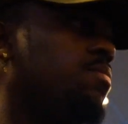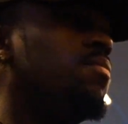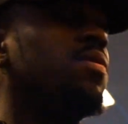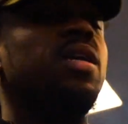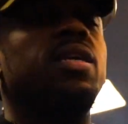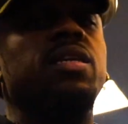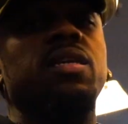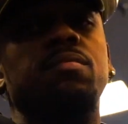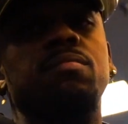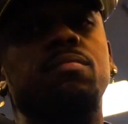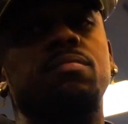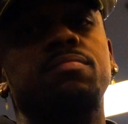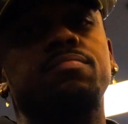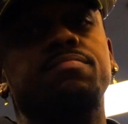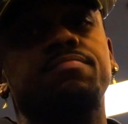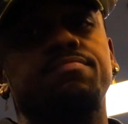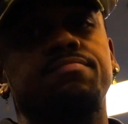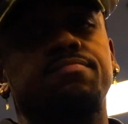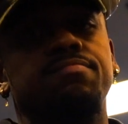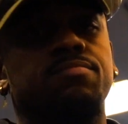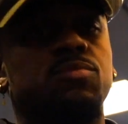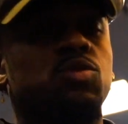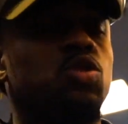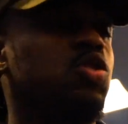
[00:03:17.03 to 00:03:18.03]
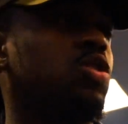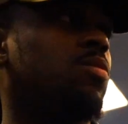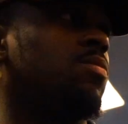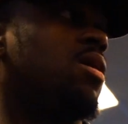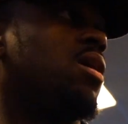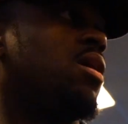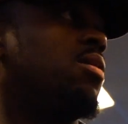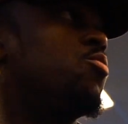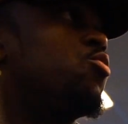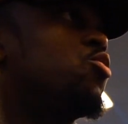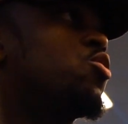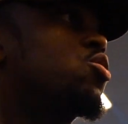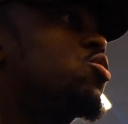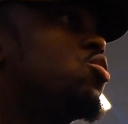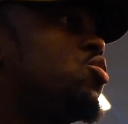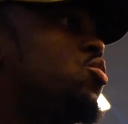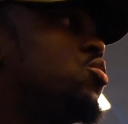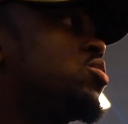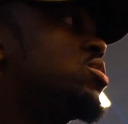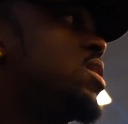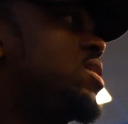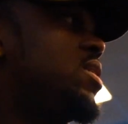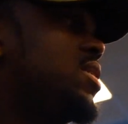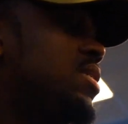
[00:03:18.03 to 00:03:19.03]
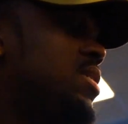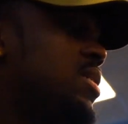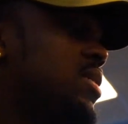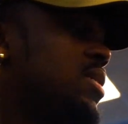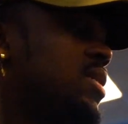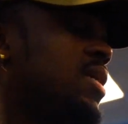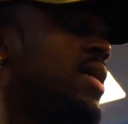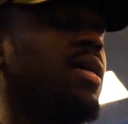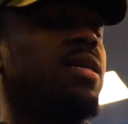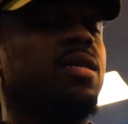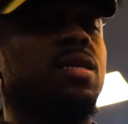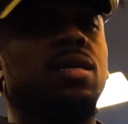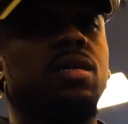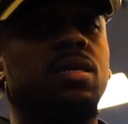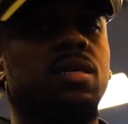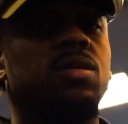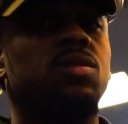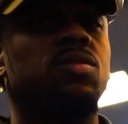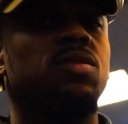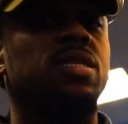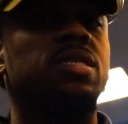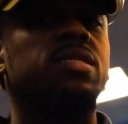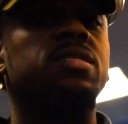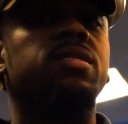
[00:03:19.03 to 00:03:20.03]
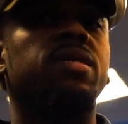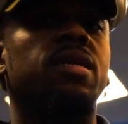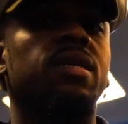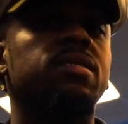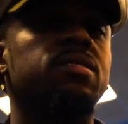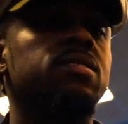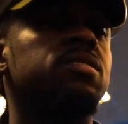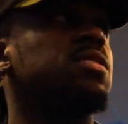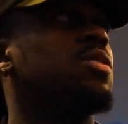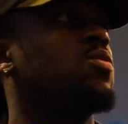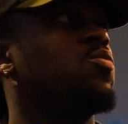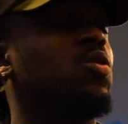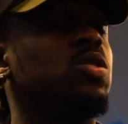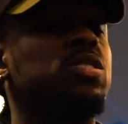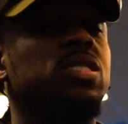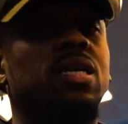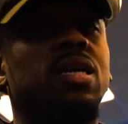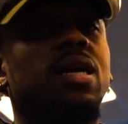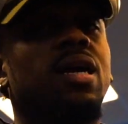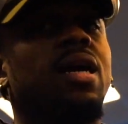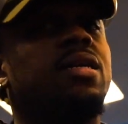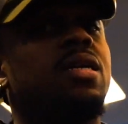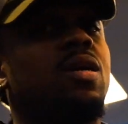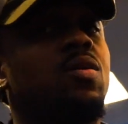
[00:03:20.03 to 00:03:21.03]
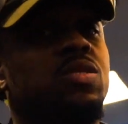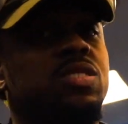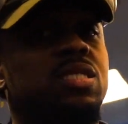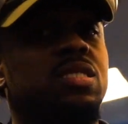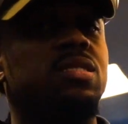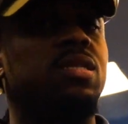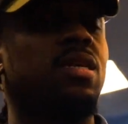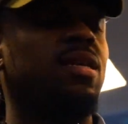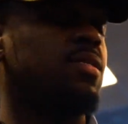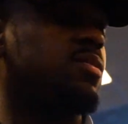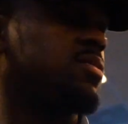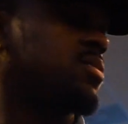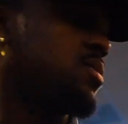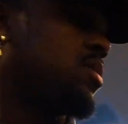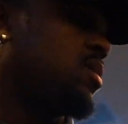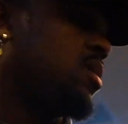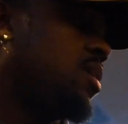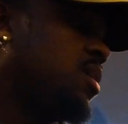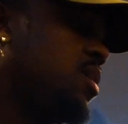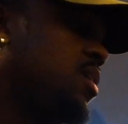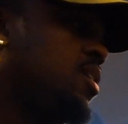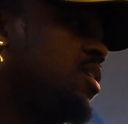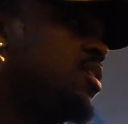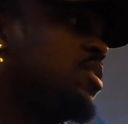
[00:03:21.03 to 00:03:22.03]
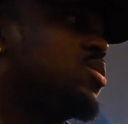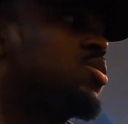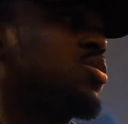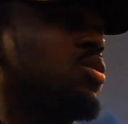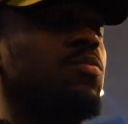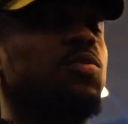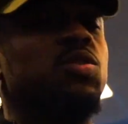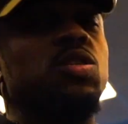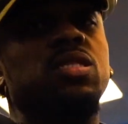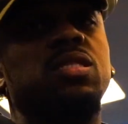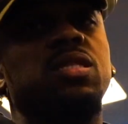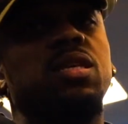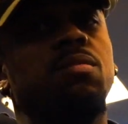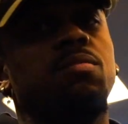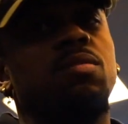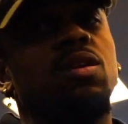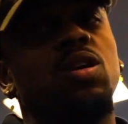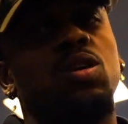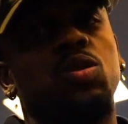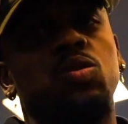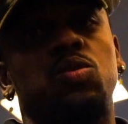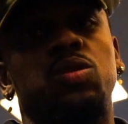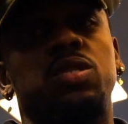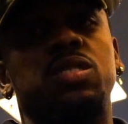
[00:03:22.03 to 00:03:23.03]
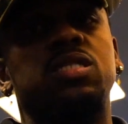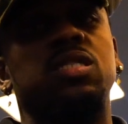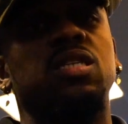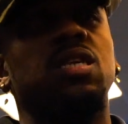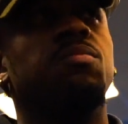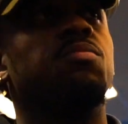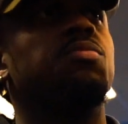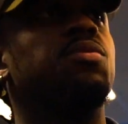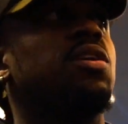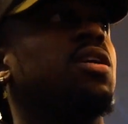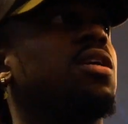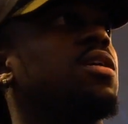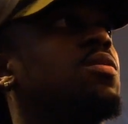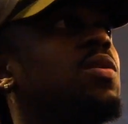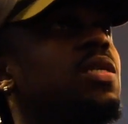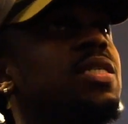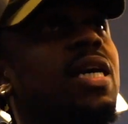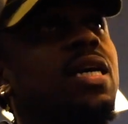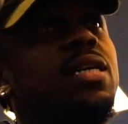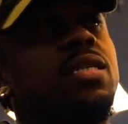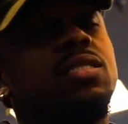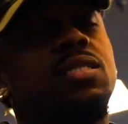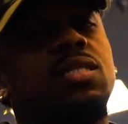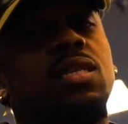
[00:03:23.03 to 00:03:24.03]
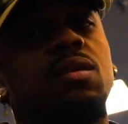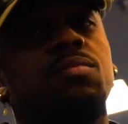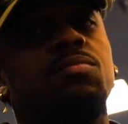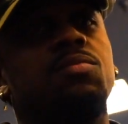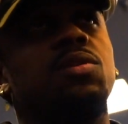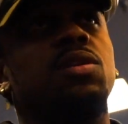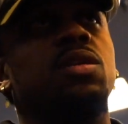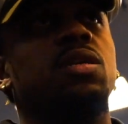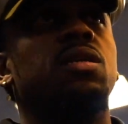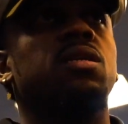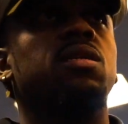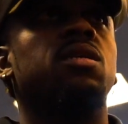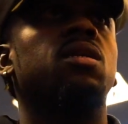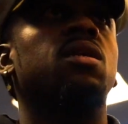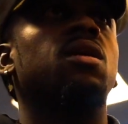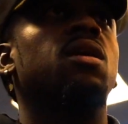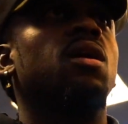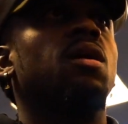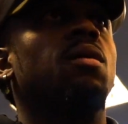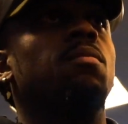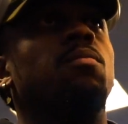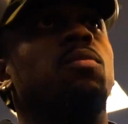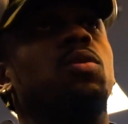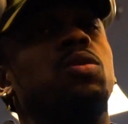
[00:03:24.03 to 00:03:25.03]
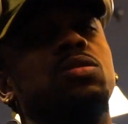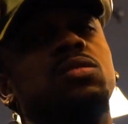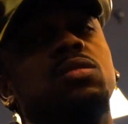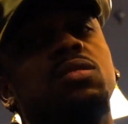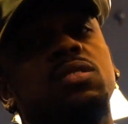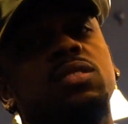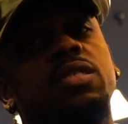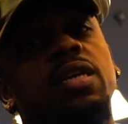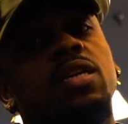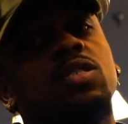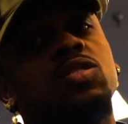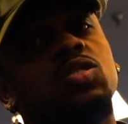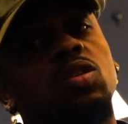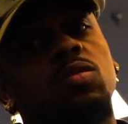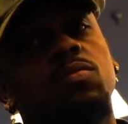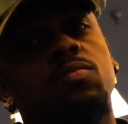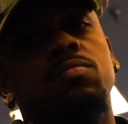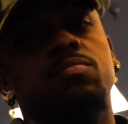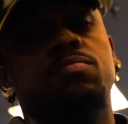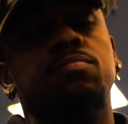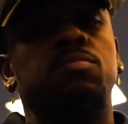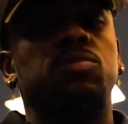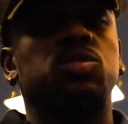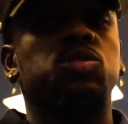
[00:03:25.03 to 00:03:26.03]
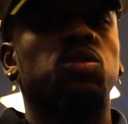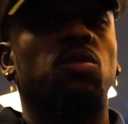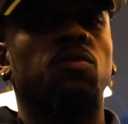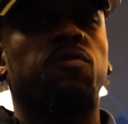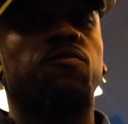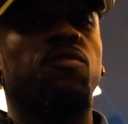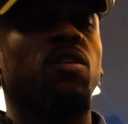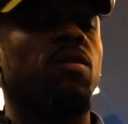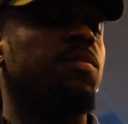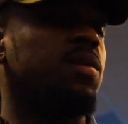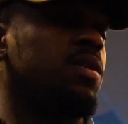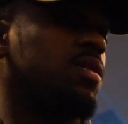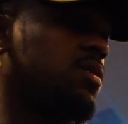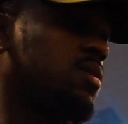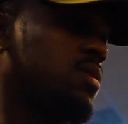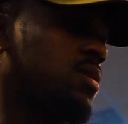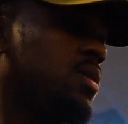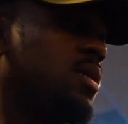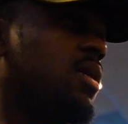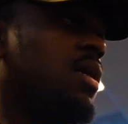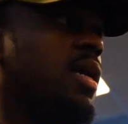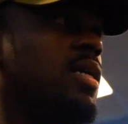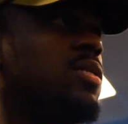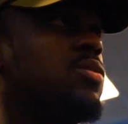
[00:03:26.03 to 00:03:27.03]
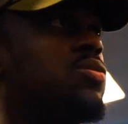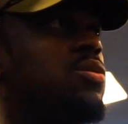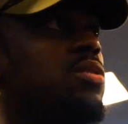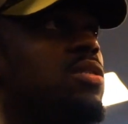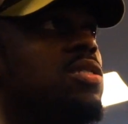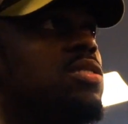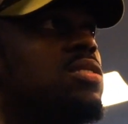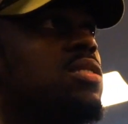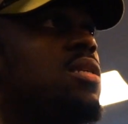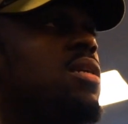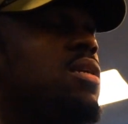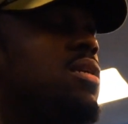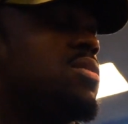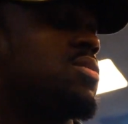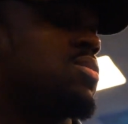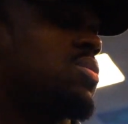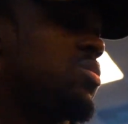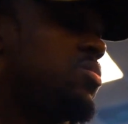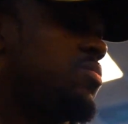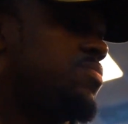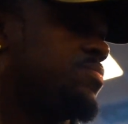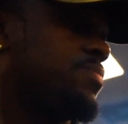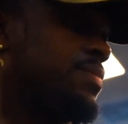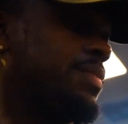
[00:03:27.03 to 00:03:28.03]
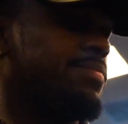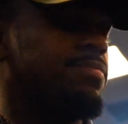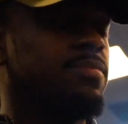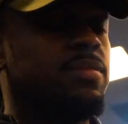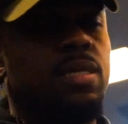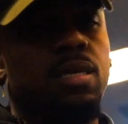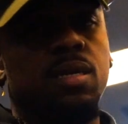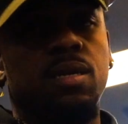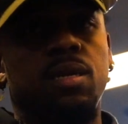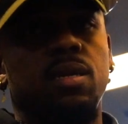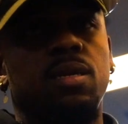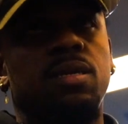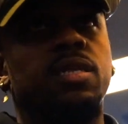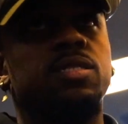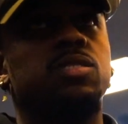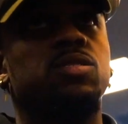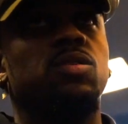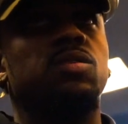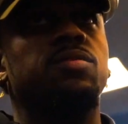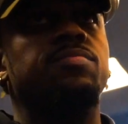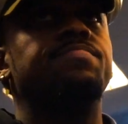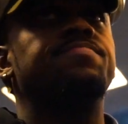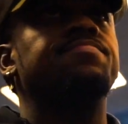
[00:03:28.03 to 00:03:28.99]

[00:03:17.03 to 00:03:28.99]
me and him do some arm workout and it kind of intense. It wasn't kind, it was intense. So I just think maybe do the same thing. Well, not the same thing, but take some stuff from it up to this day. So let's go.